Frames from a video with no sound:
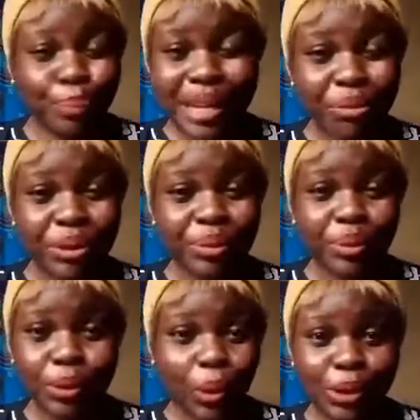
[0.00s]
that will
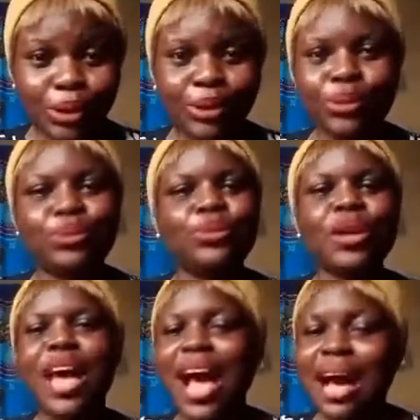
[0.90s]
reward you.
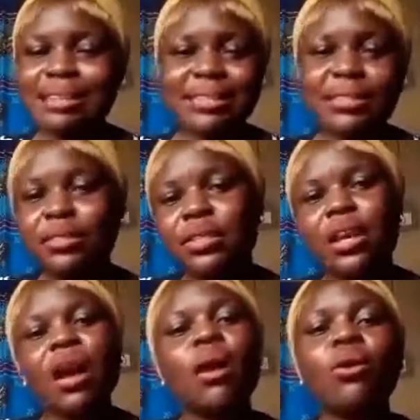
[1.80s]
As in,
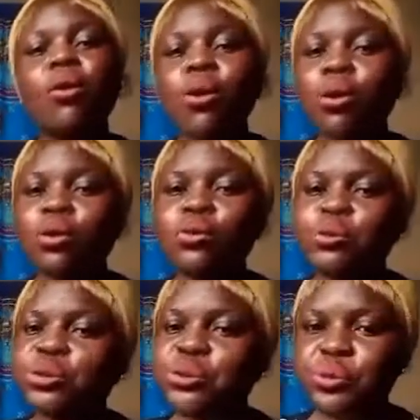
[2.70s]
God
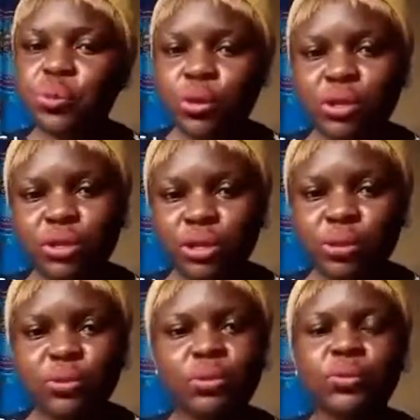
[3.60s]
will reward
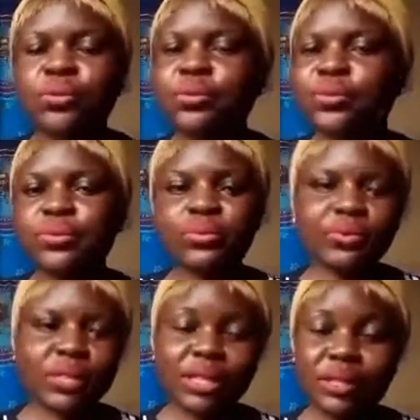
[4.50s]
you
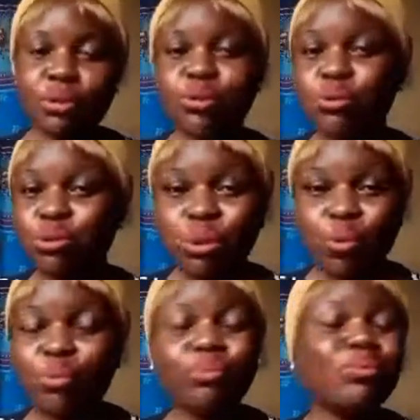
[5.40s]

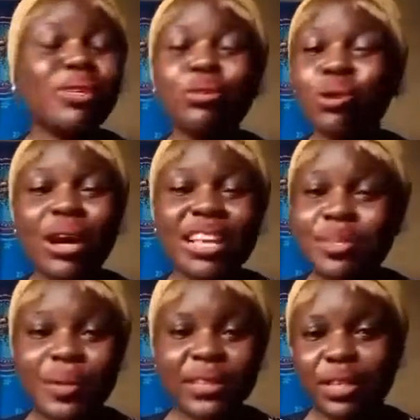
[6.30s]
to your
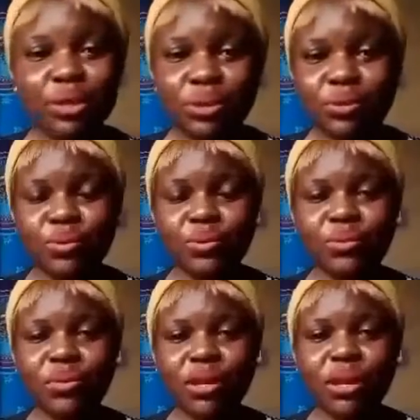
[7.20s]
expectation
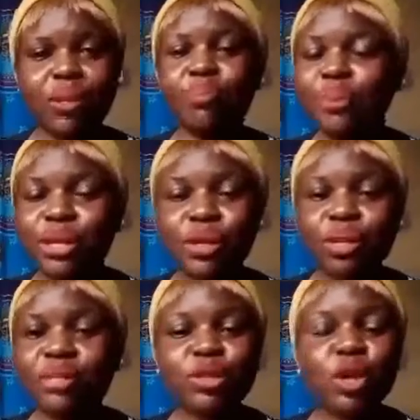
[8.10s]

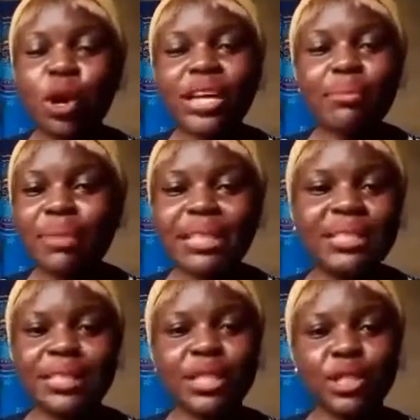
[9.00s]
beyond your
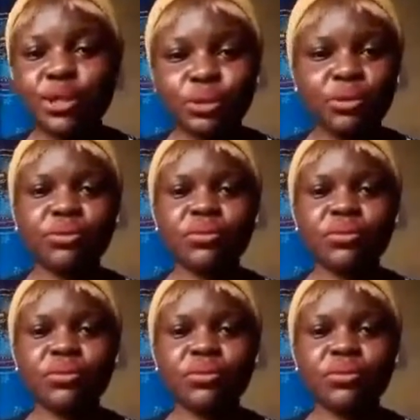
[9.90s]
imagination.